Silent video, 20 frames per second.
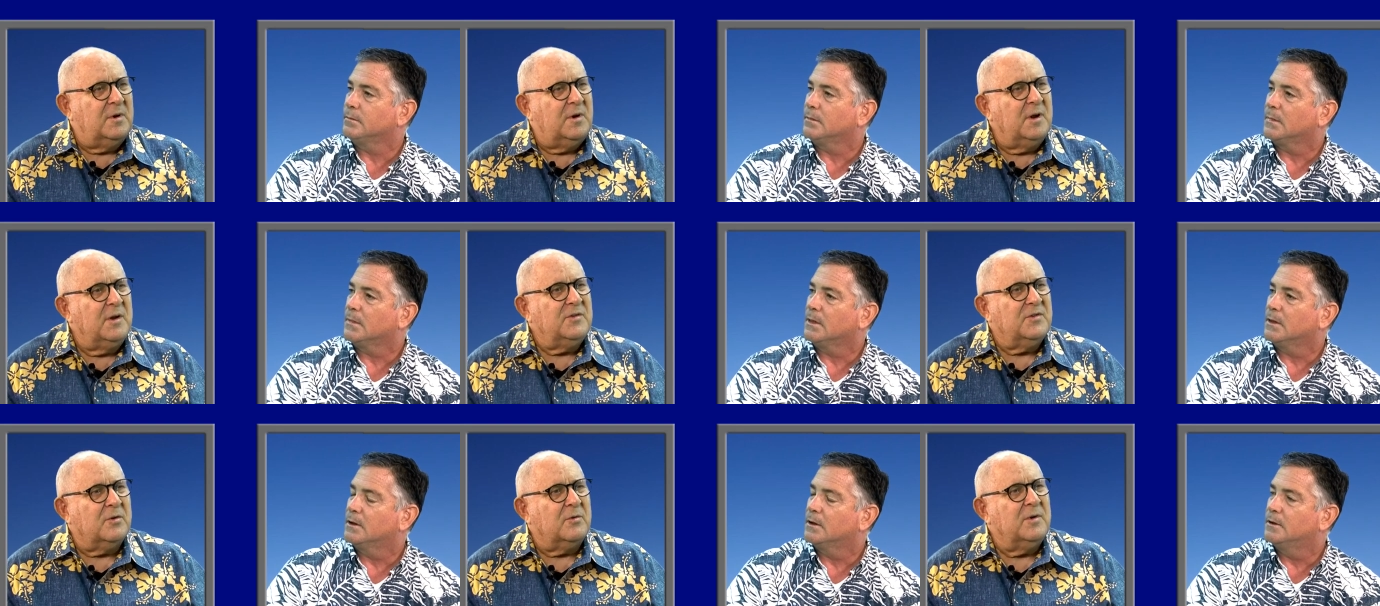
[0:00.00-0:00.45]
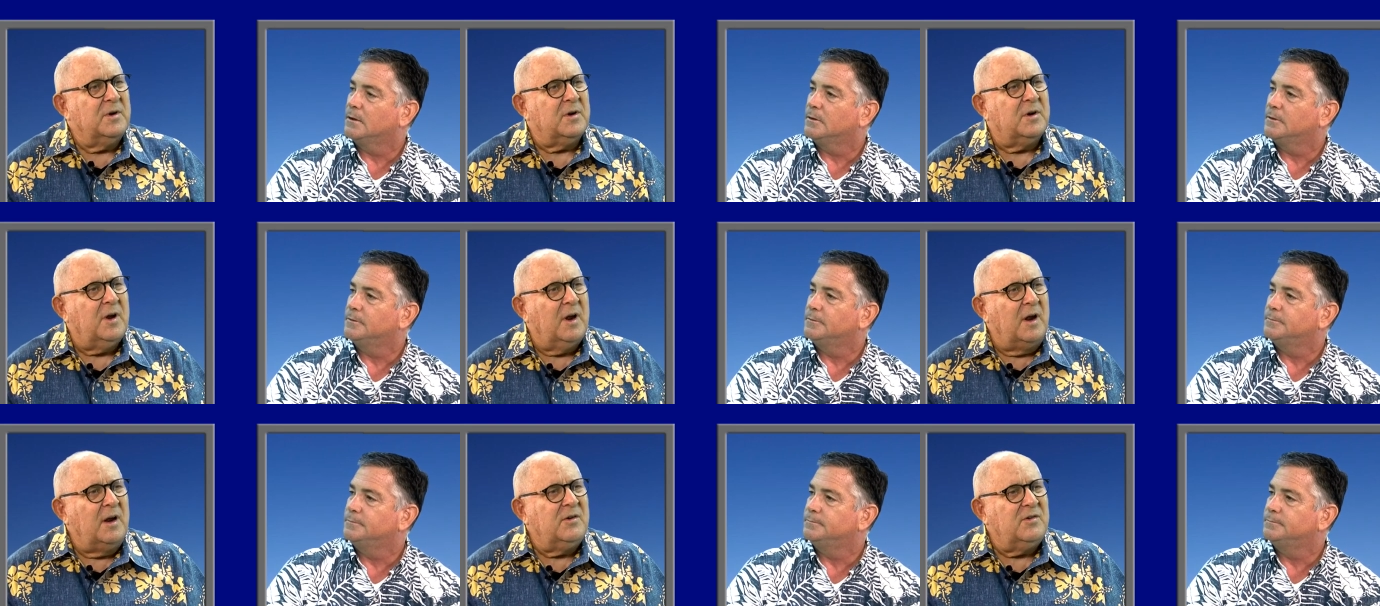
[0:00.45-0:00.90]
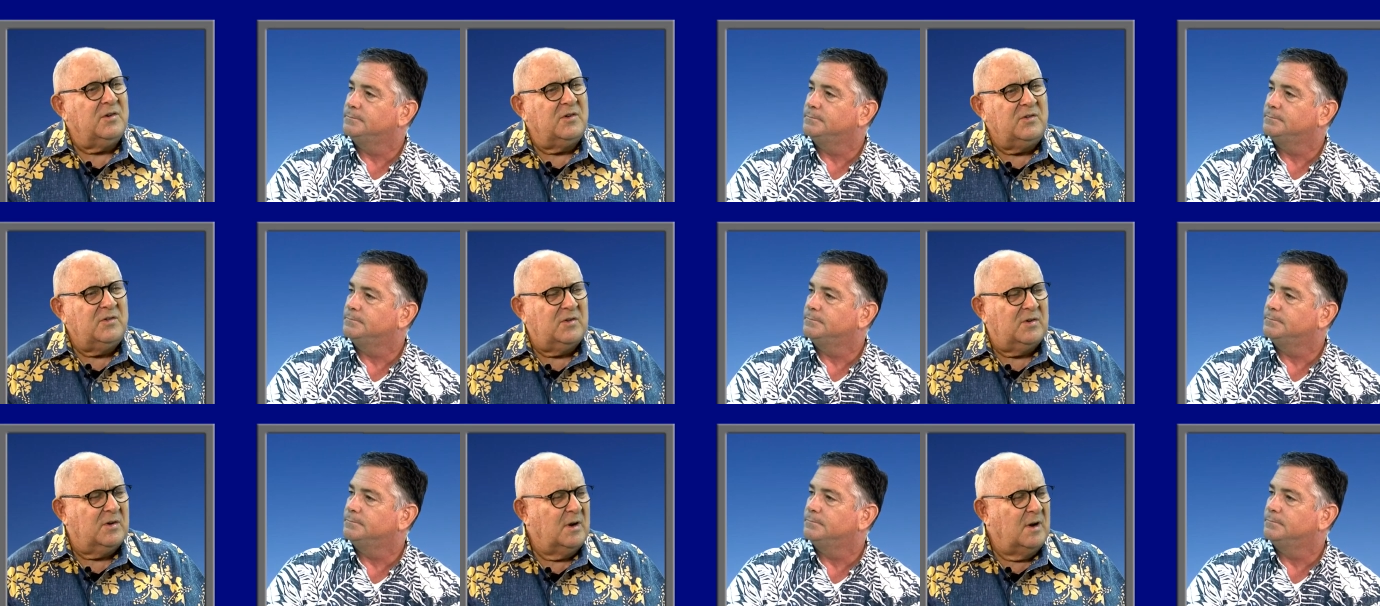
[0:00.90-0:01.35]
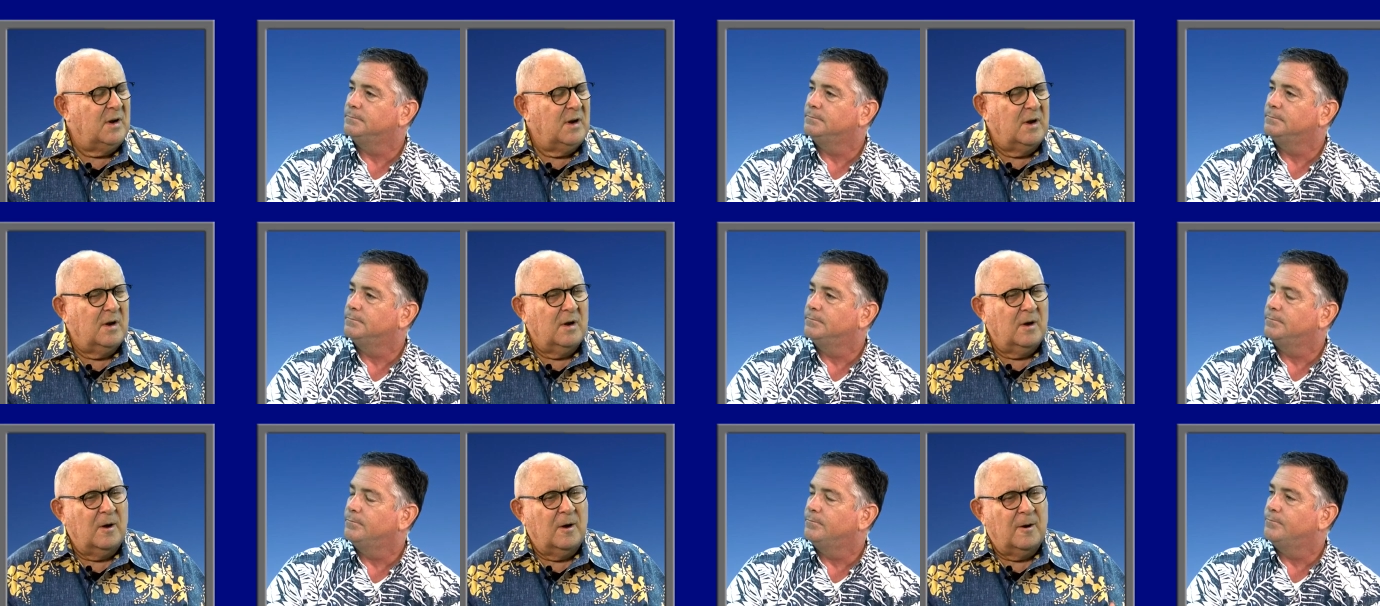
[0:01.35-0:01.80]
Speaker 1: kids are in cages,
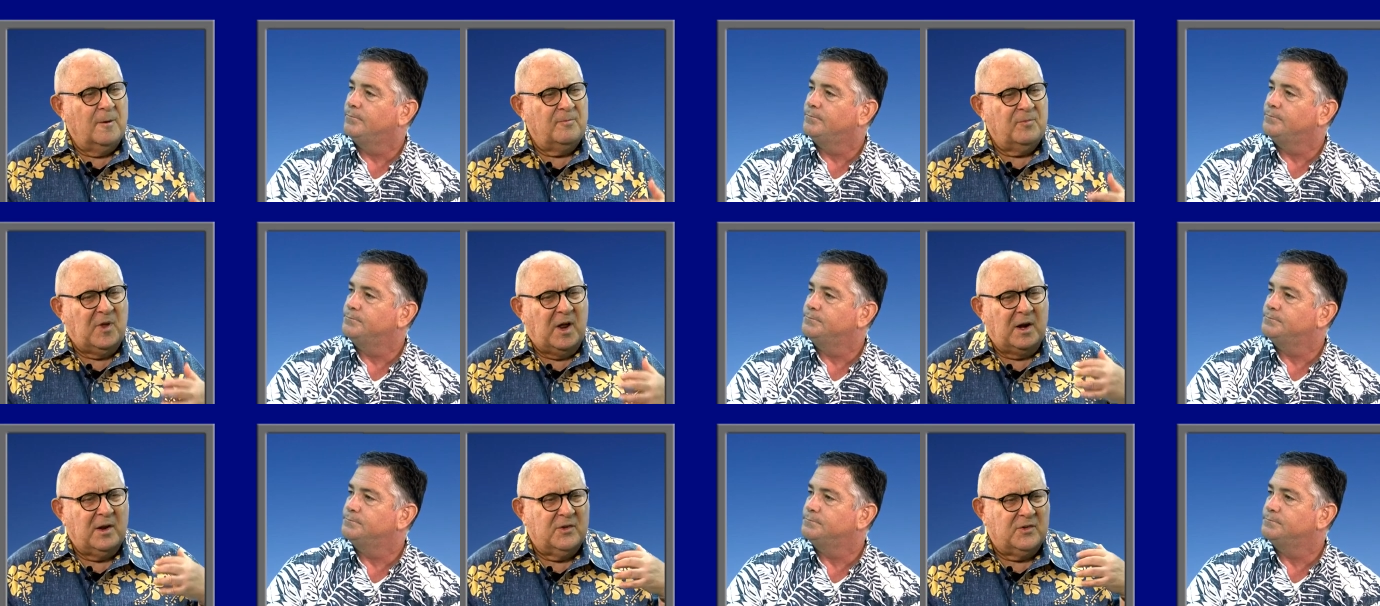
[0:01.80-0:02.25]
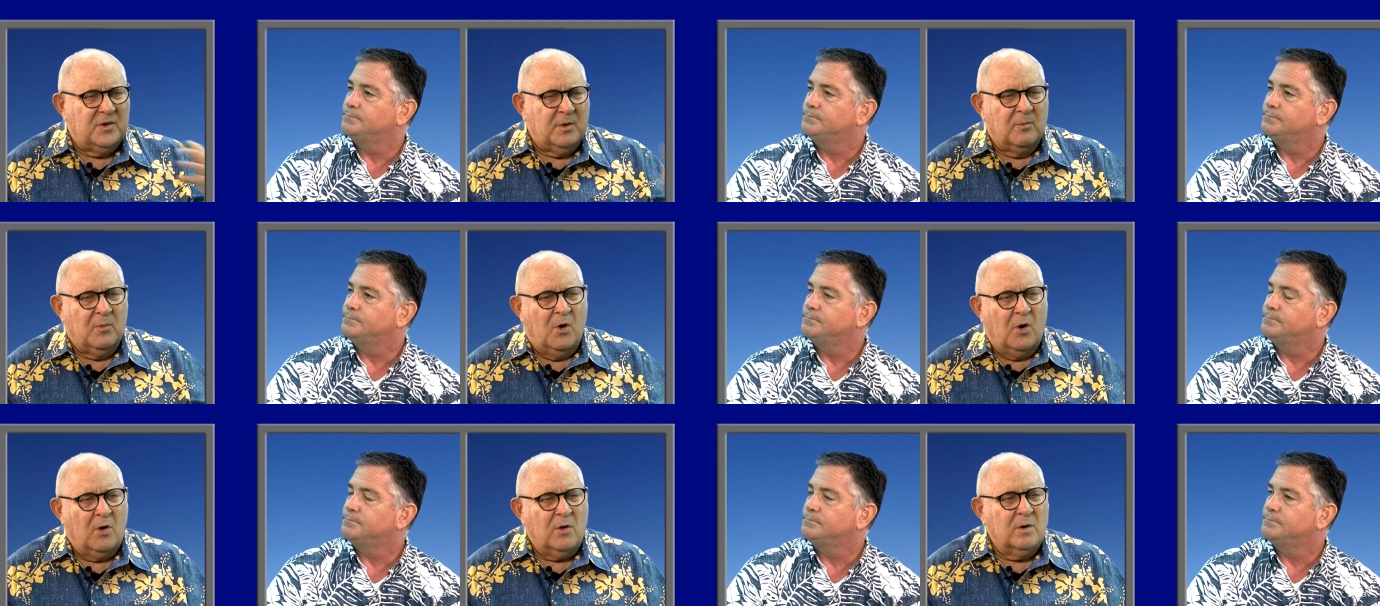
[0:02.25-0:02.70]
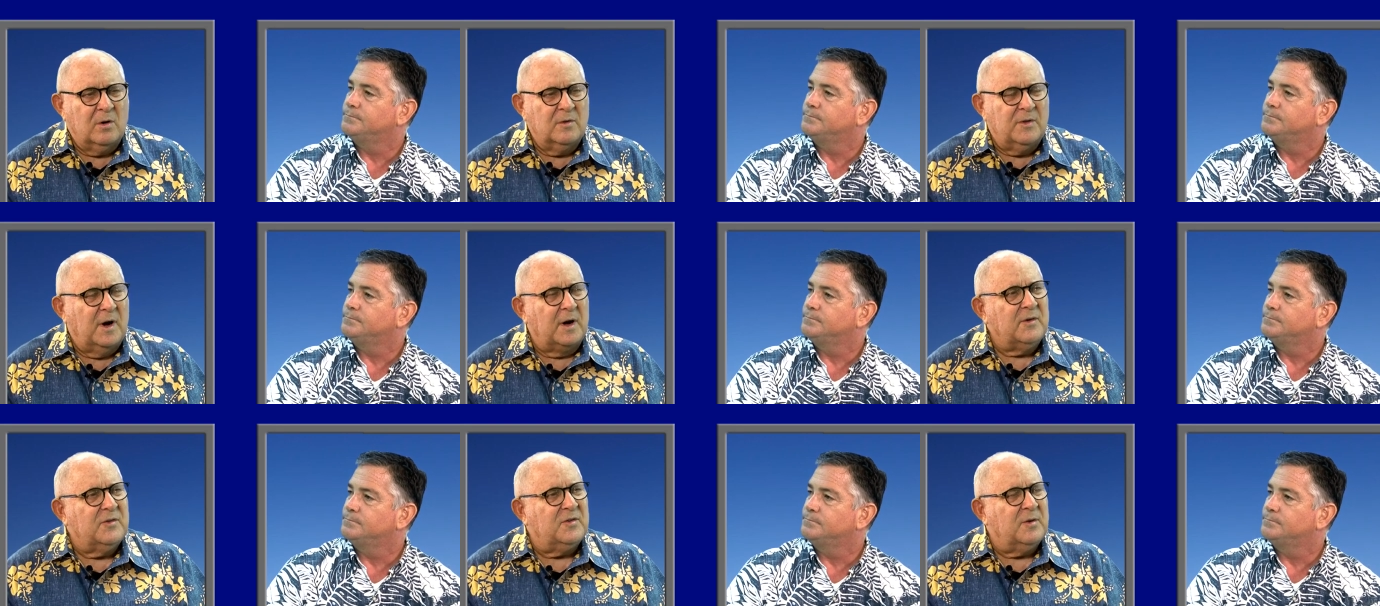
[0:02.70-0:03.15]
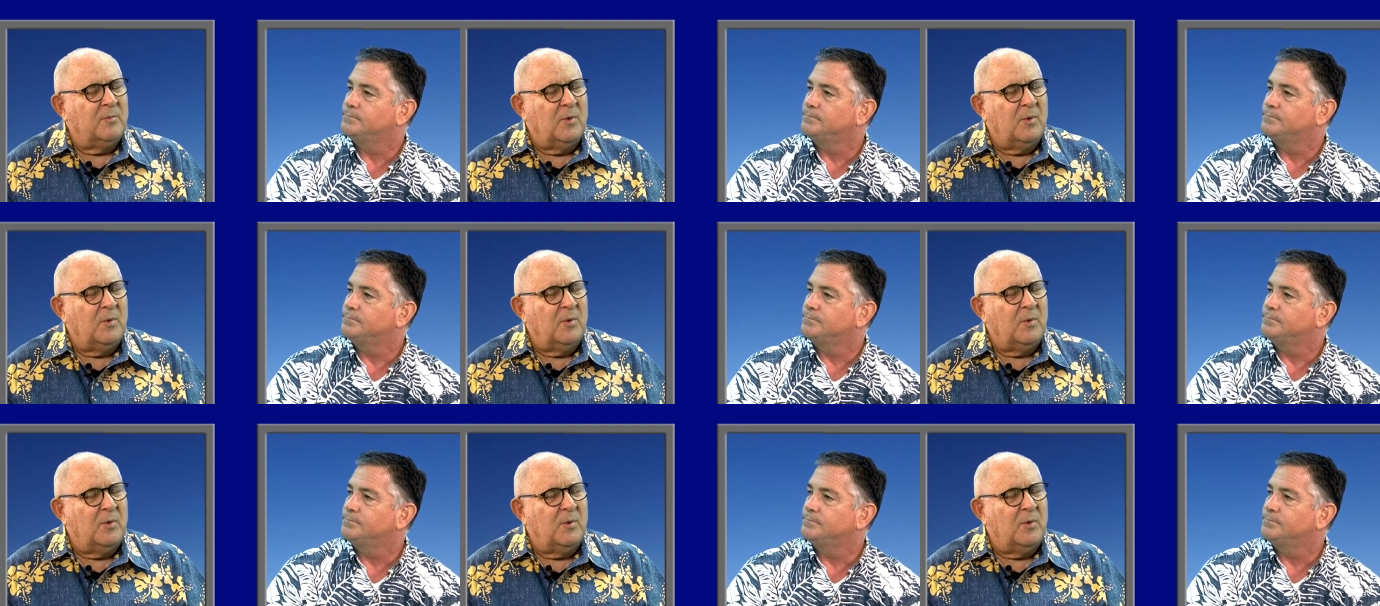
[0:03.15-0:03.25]
that it's immoral, that it's the